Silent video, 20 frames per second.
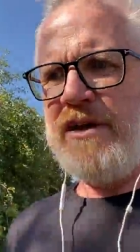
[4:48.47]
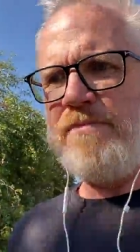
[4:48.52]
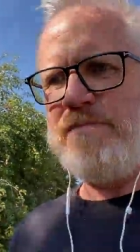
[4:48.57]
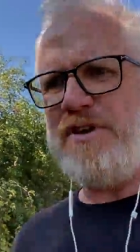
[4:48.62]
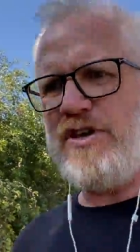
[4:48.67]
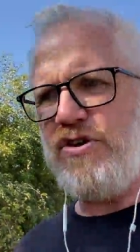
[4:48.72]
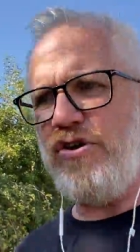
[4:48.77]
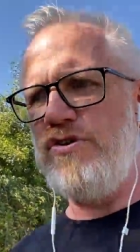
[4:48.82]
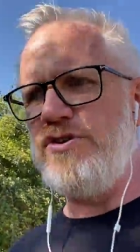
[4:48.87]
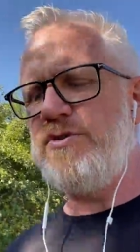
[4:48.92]

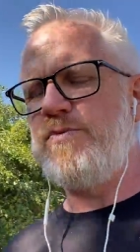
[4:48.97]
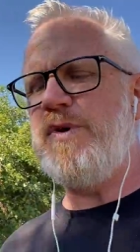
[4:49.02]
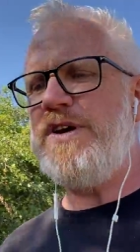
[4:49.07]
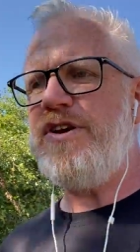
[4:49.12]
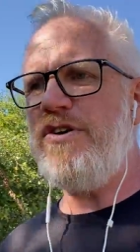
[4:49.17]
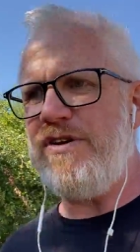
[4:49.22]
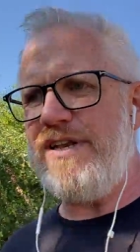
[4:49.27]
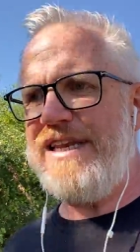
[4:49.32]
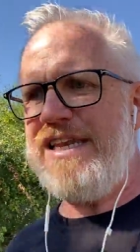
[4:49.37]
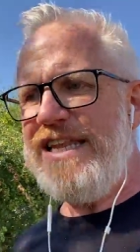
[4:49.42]
because we're
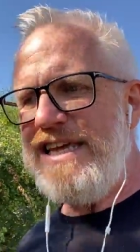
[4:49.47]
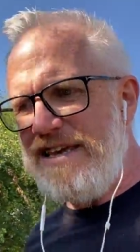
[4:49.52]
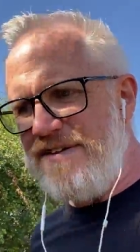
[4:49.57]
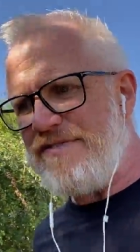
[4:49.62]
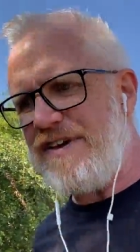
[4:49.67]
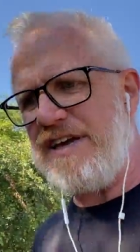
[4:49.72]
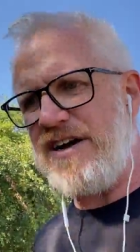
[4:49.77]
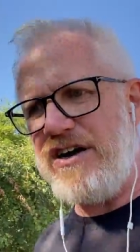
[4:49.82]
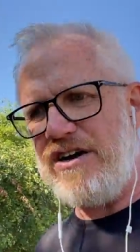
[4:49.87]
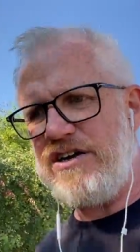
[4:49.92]
not
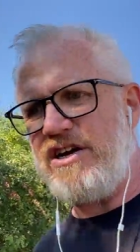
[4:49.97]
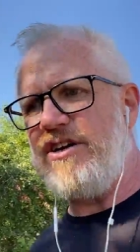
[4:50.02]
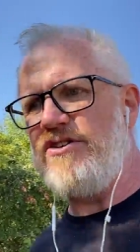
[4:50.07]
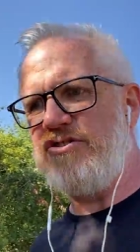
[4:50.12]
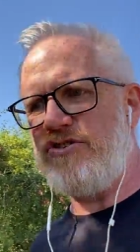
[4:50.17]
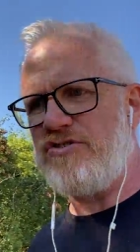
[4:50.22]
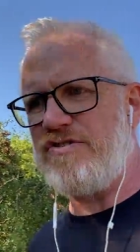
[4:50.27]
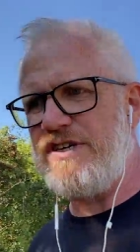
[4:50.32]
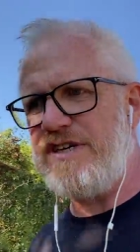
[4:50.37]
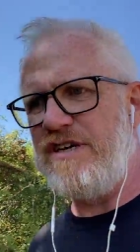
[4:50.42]
leaving our
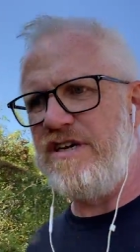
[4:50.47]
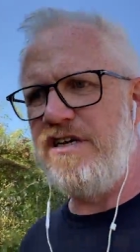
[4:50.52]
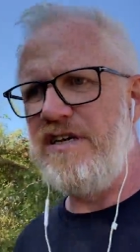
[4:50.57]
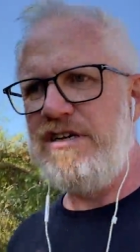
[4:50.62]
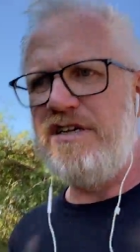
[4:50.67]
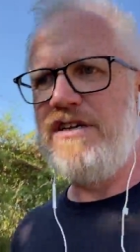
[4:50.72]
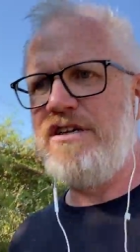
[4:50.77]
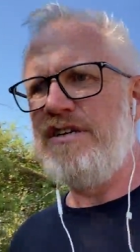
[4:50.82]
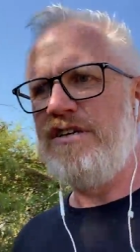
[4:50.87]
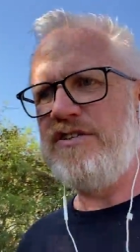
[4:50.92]
country
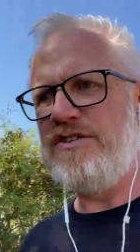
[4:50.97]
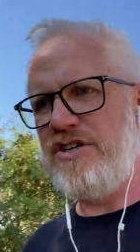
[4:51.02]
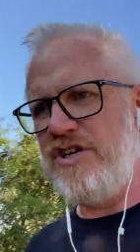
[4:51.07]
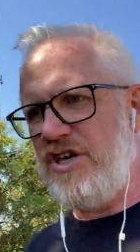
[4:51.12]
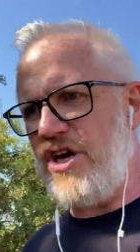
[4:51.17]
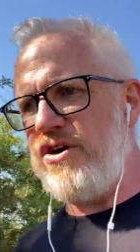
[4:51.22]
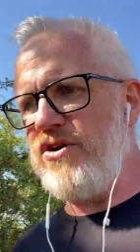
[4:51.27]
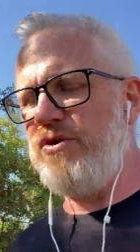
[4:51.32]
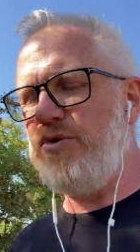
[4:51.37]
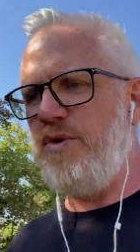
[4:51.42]
to
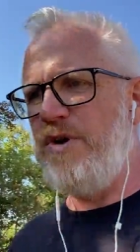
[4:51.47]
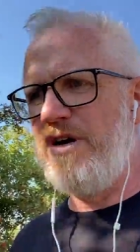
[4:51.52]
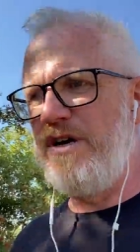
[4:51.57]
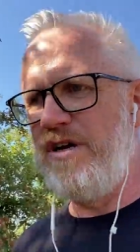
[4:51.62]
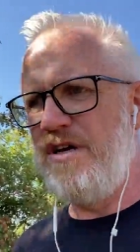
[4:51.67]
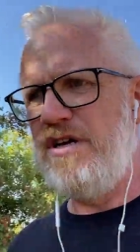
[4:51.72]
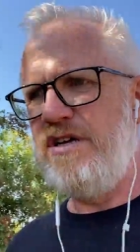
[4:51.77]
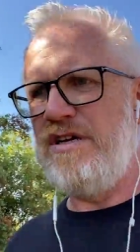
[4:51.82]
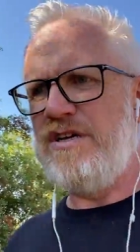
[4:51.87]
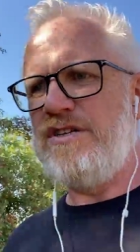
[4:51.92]
go
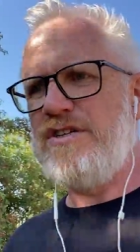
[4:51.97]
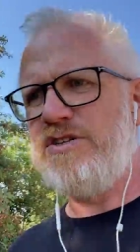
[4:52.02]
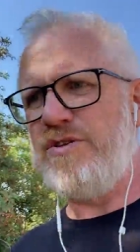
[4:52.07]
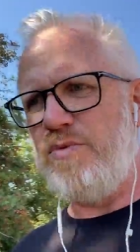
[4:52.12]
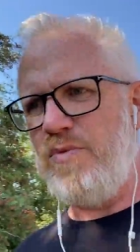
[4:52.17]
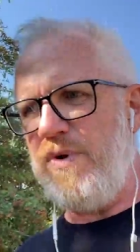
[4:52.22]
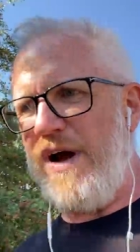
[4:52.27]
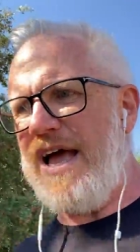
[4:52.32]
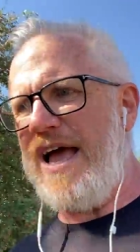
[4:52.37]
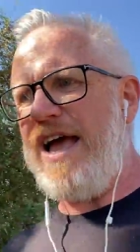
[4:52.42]
to
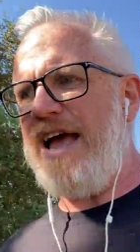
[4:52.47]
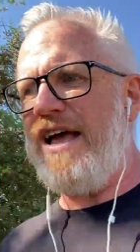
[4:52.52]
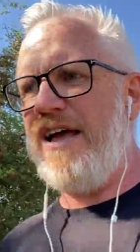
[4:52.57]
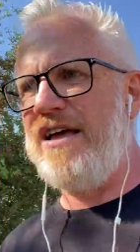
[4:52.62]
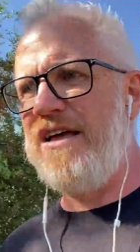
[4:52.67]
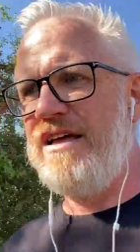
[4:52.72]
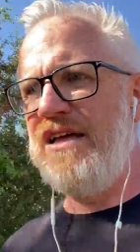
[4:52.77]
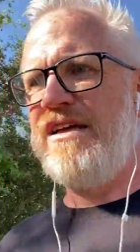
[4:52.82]
where